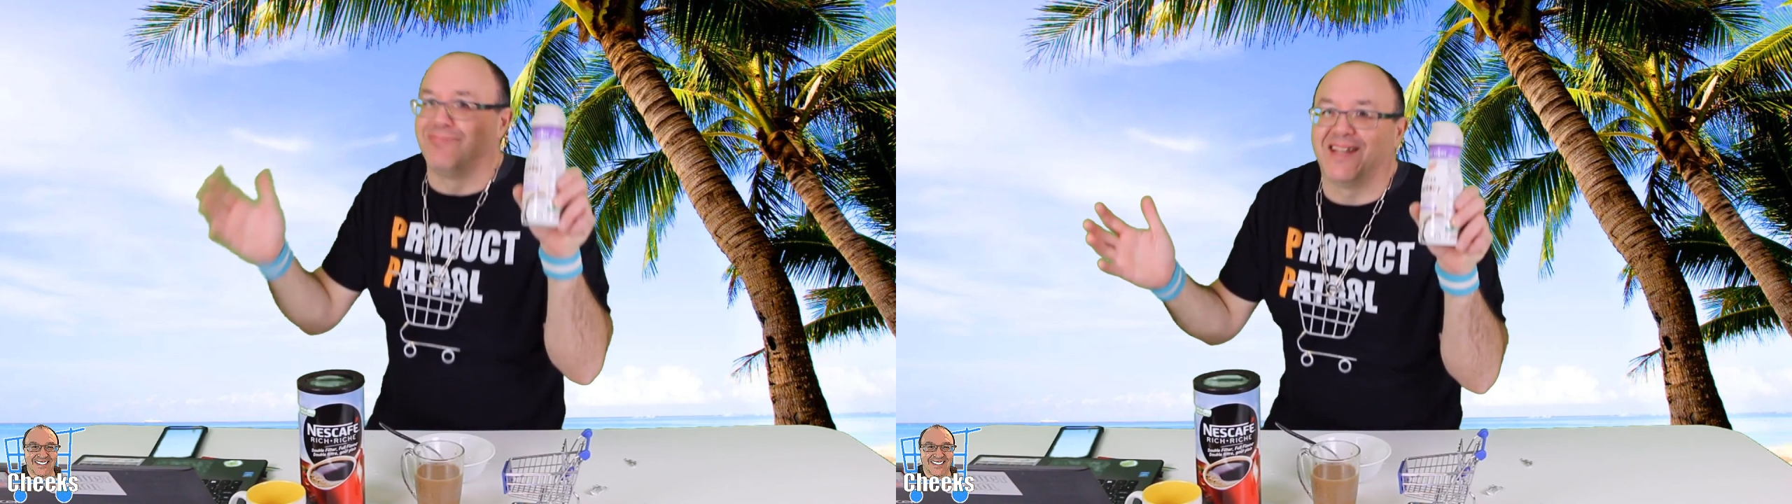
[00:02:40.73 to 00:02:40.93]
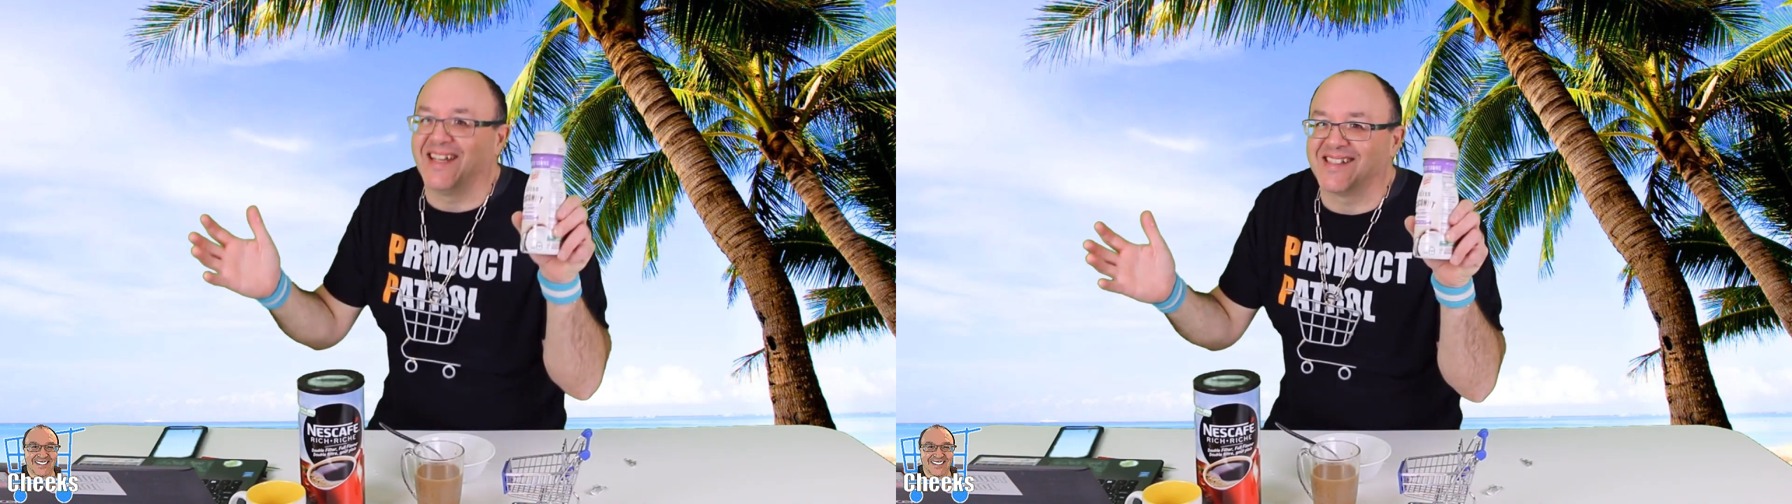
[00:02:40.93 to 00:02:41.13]

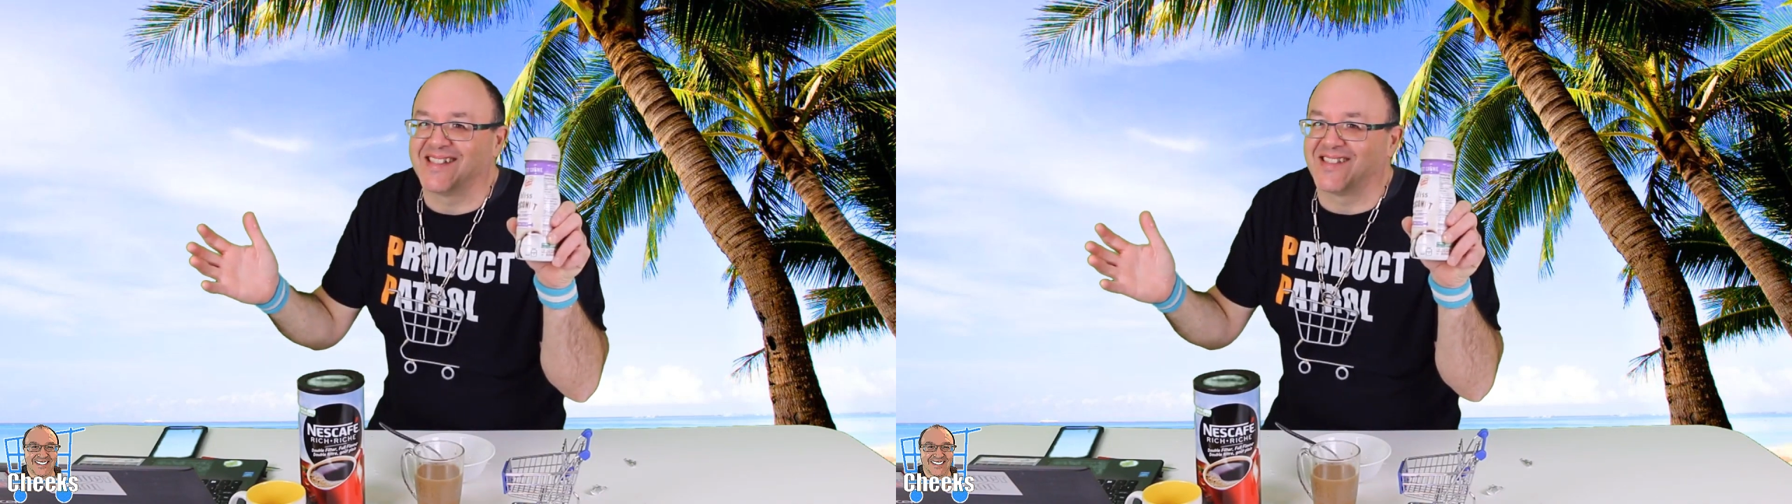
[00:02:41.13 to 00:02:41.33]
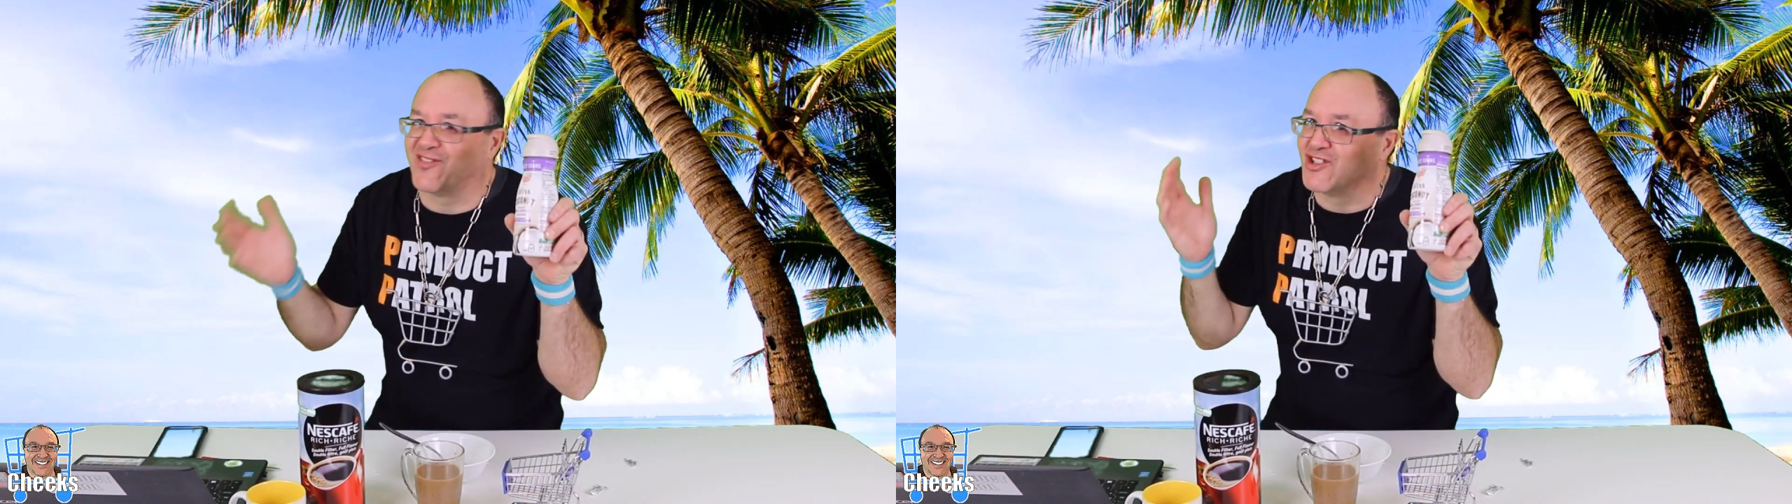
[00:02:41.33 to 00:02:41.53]

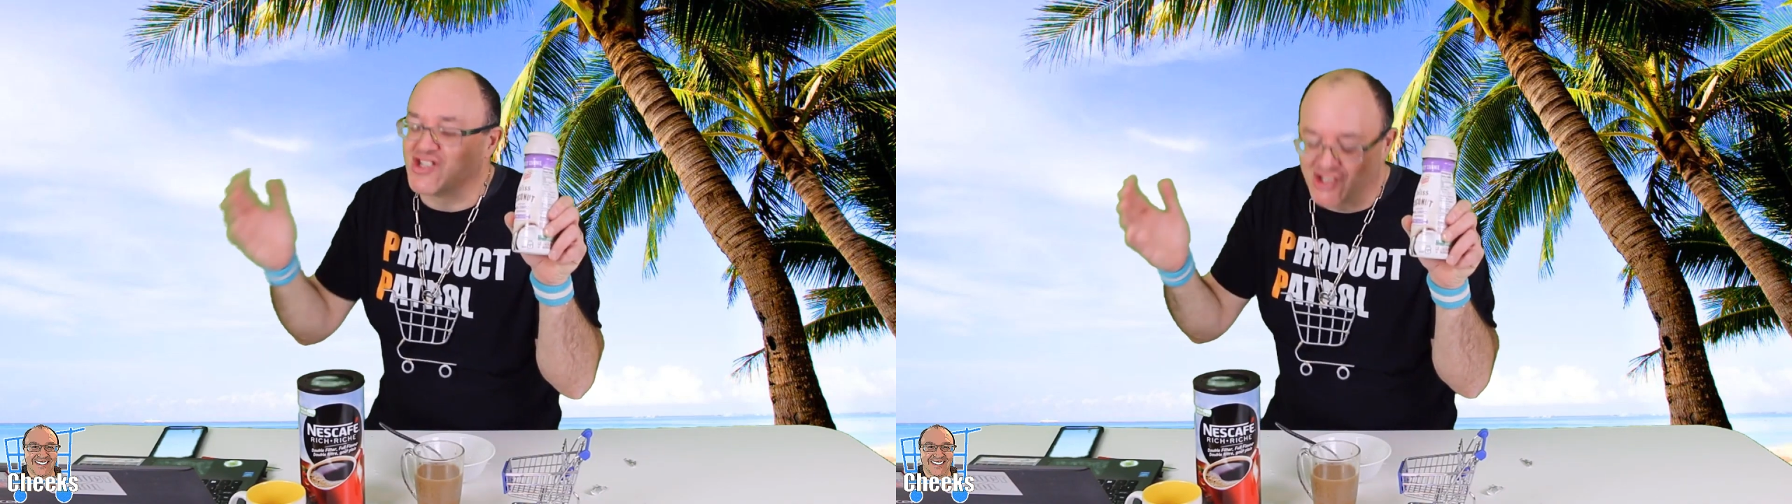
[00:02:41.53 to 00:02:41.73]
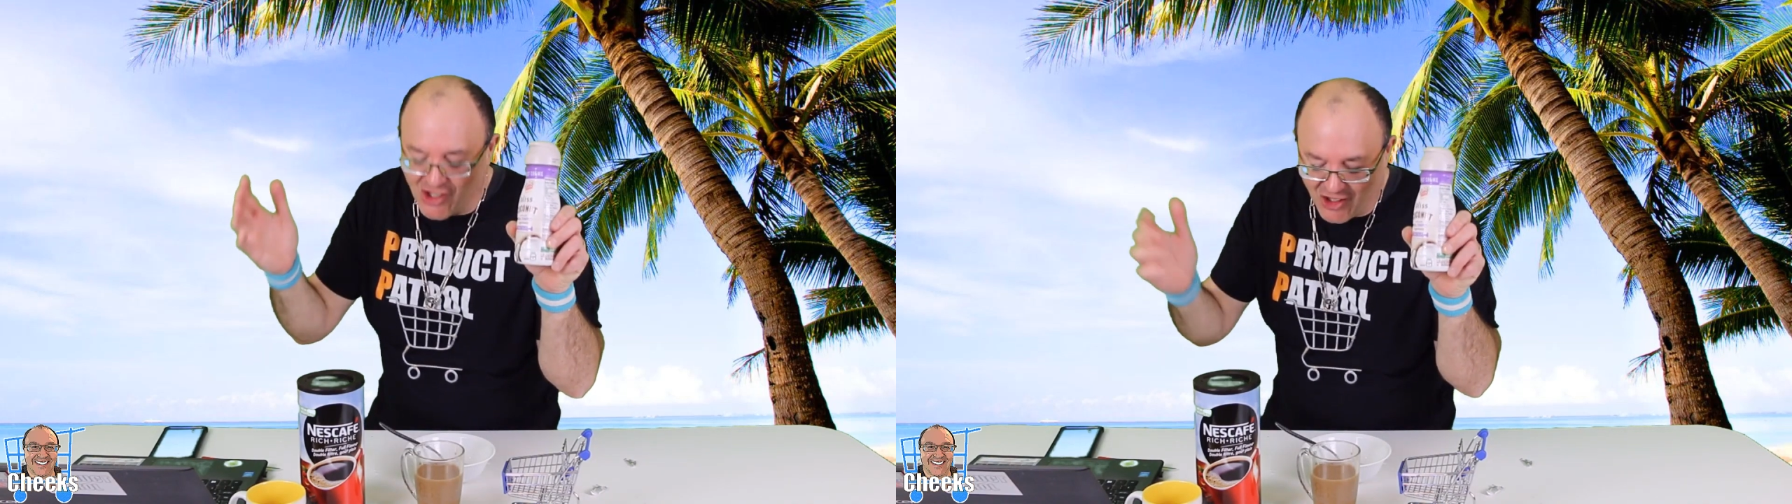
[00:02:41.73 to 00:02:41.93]
bliss, for
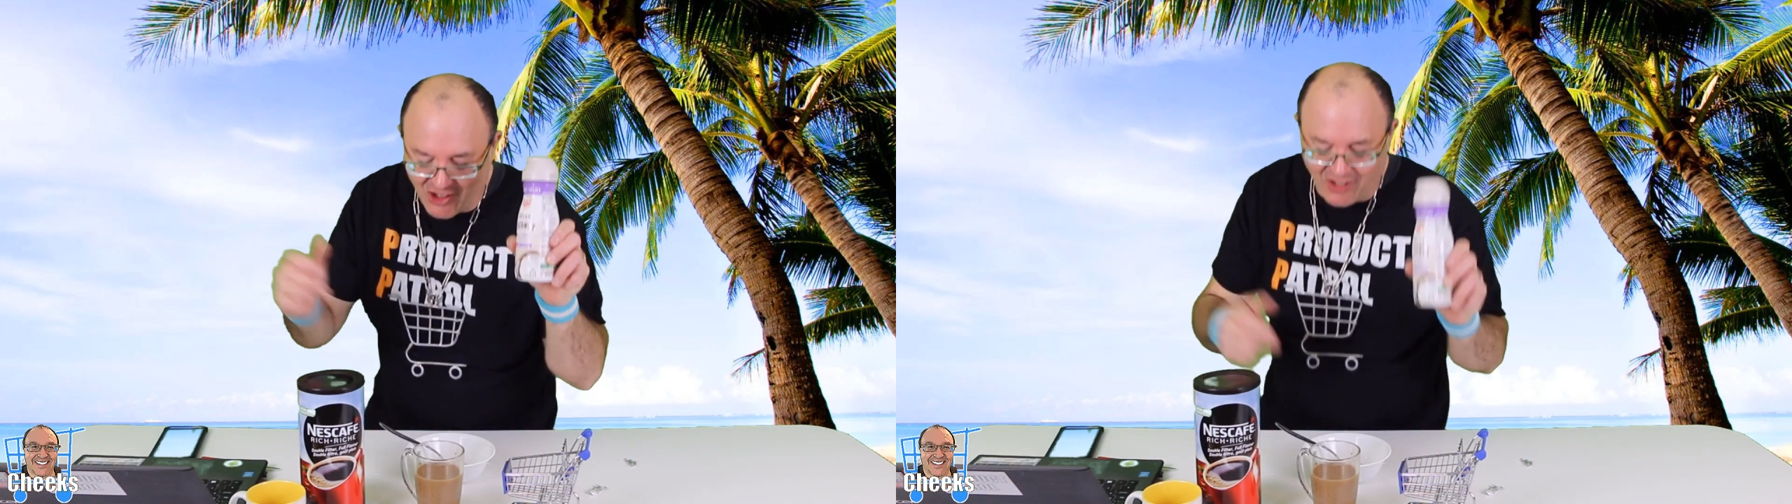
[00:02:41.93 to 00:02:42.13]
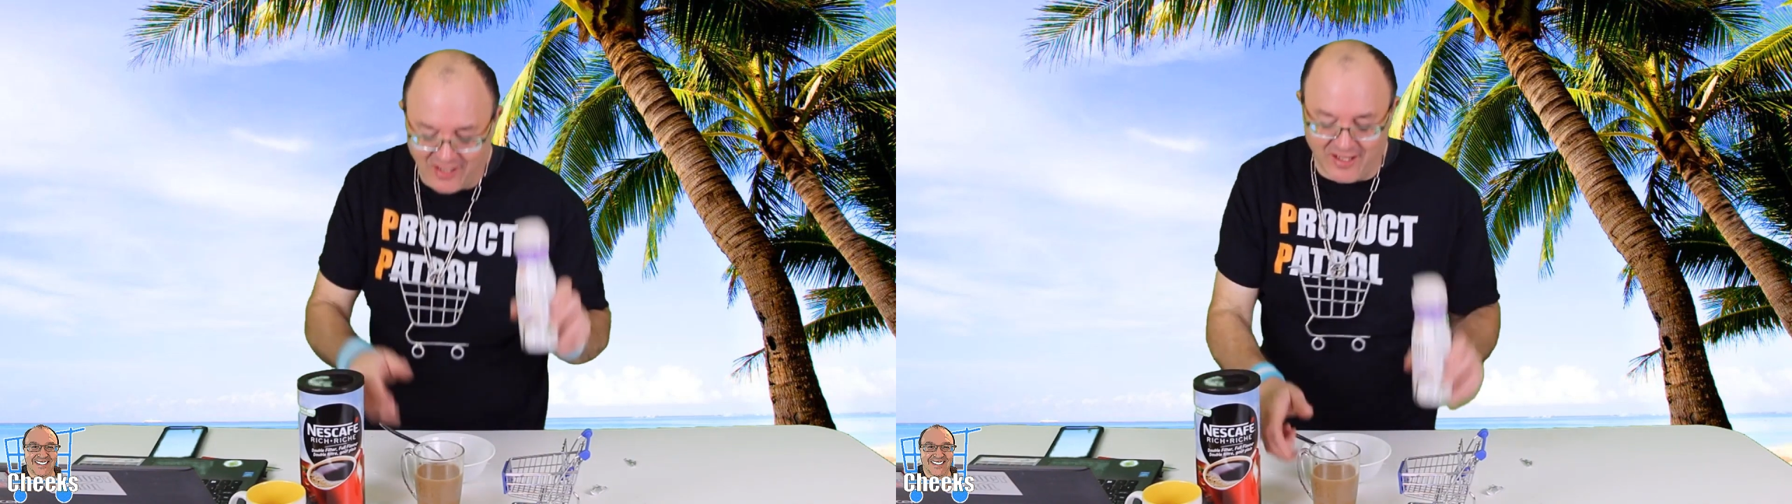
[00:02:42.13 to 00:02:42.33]

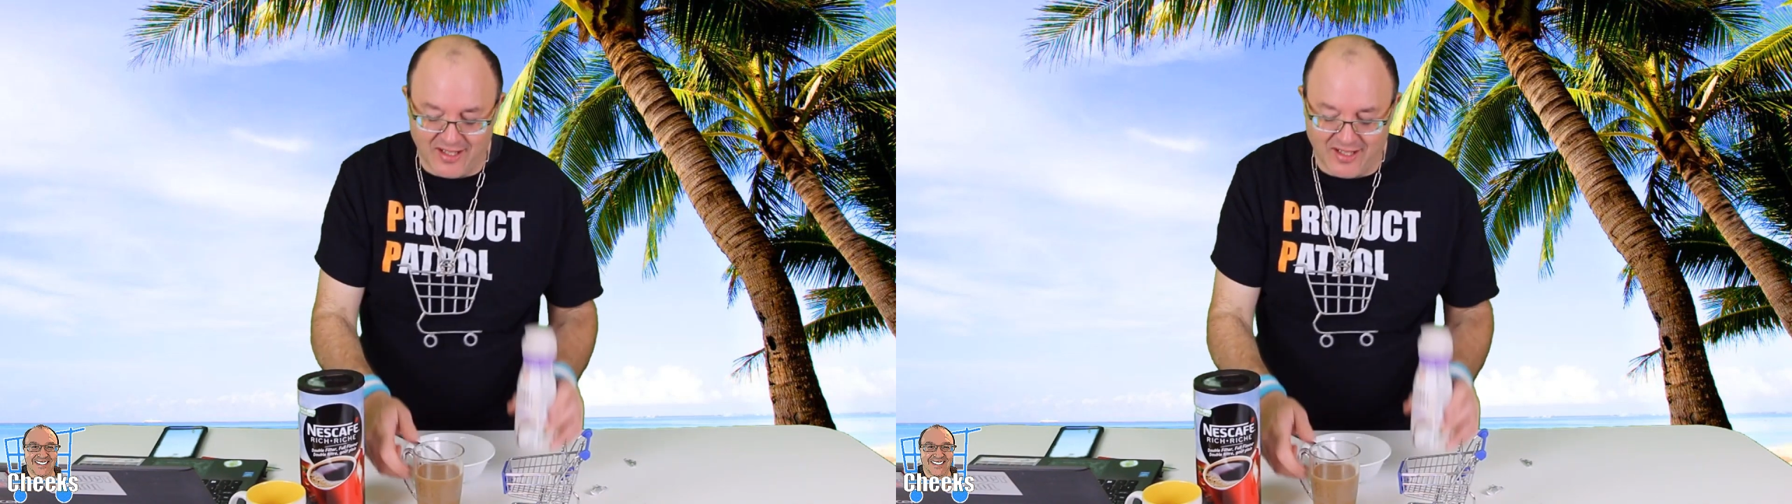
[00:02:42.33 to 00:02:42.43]
sure.